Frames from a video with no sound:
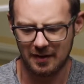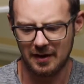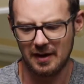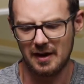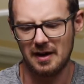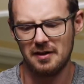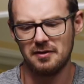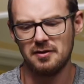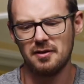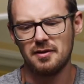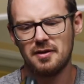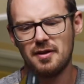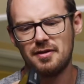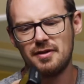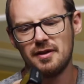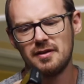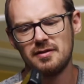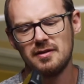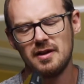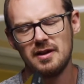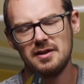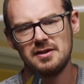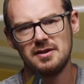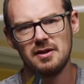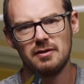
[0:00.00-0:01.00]
another thing
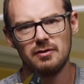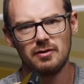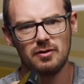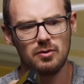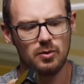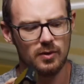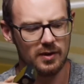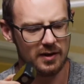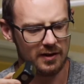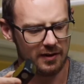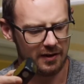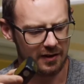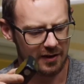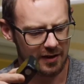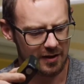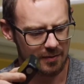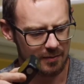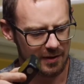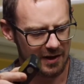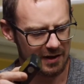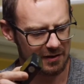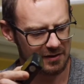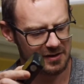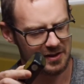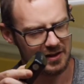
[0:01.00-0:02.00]
that I don't quite like
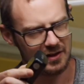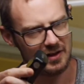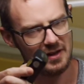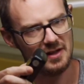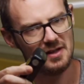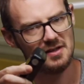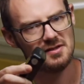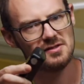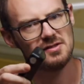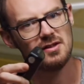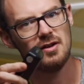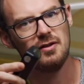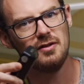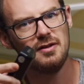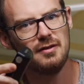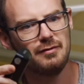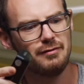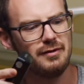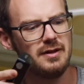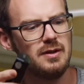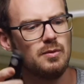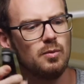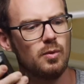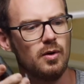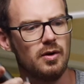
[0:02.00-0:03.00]
about it is on the
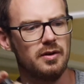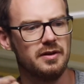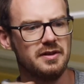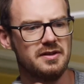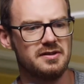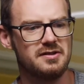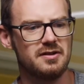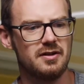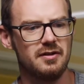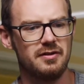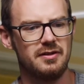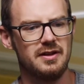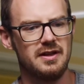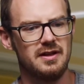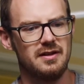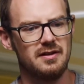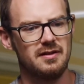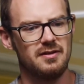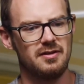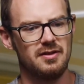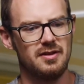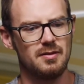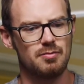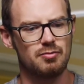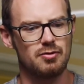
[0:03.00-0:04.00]
V1 it's got the
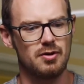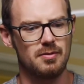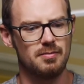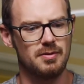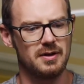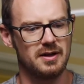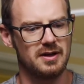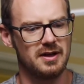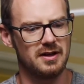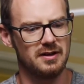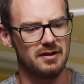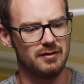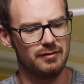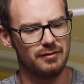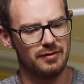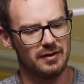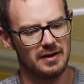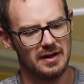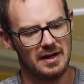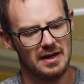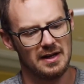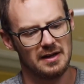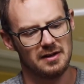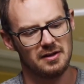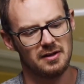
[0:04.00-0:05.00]
proper kind of
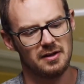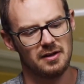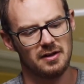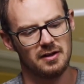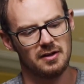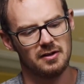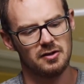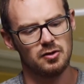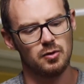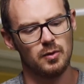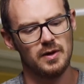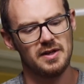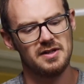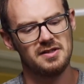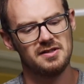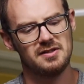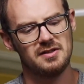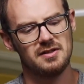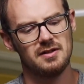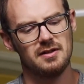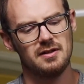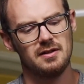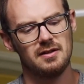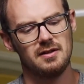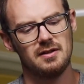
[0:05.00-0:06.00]

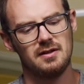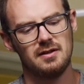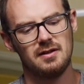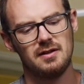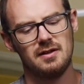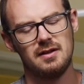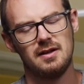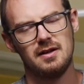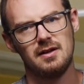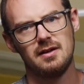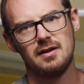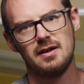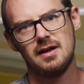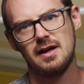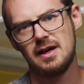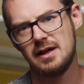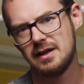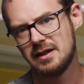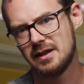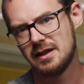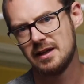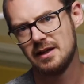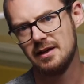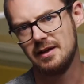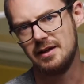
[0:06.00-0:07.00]
twist
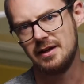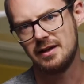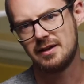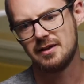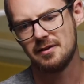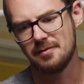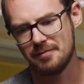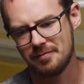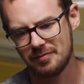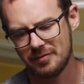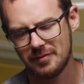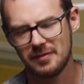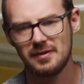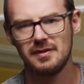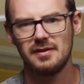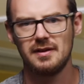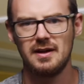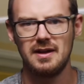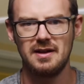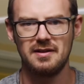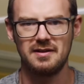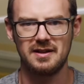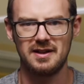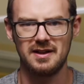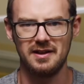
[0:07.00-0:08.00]
and click.
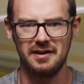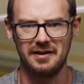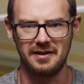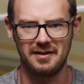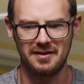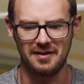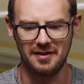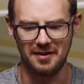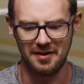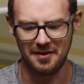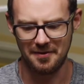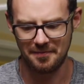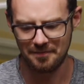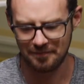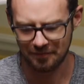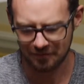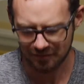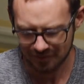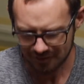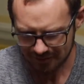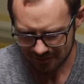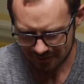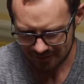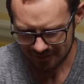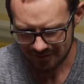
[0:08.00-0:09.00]
Hear the click there,
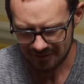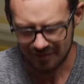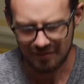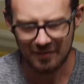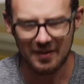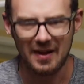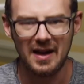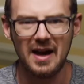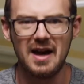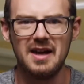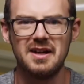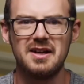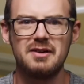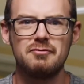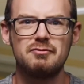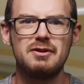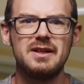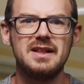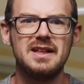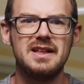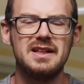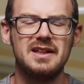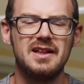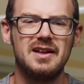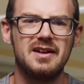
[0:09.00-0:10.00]
and I
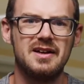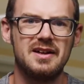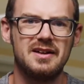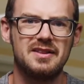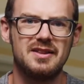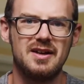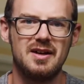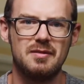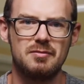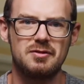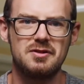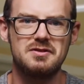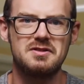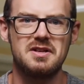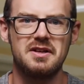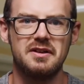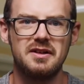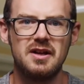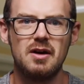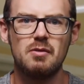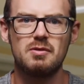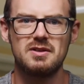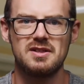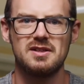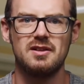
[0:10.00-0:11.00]
really like that because you
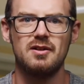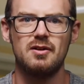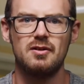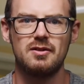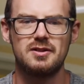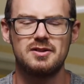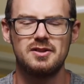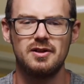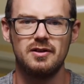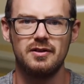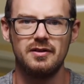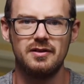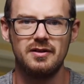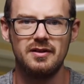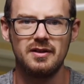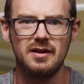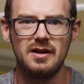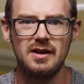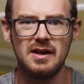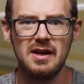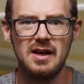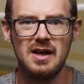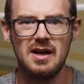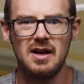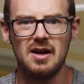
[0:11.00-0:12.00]
know it's locked on.
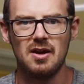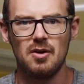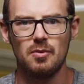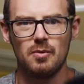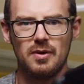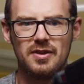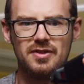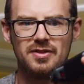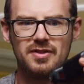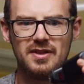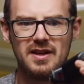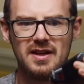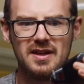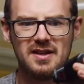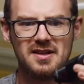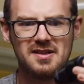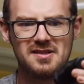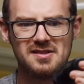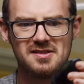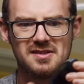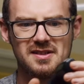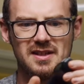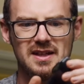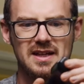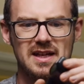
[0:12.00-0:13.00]
With
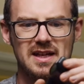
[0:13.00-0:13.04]
this,